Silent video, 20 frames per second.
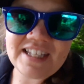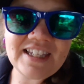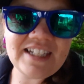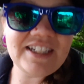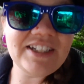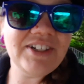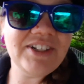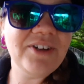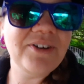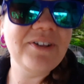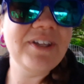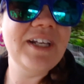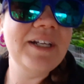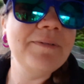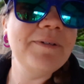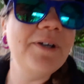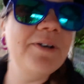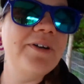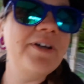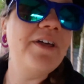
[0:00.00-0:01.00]
then you know that
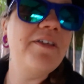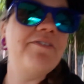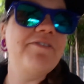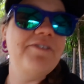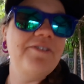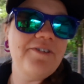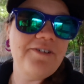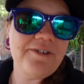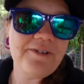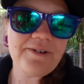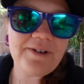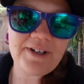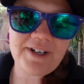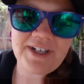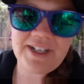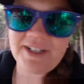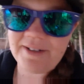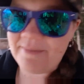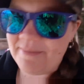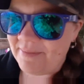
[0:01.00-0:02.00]
I'm going through,
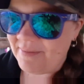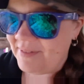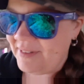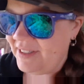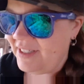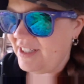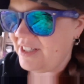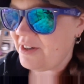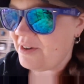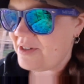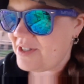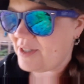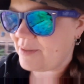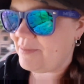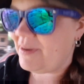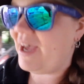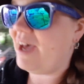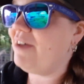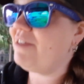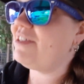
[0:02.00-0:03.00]
some health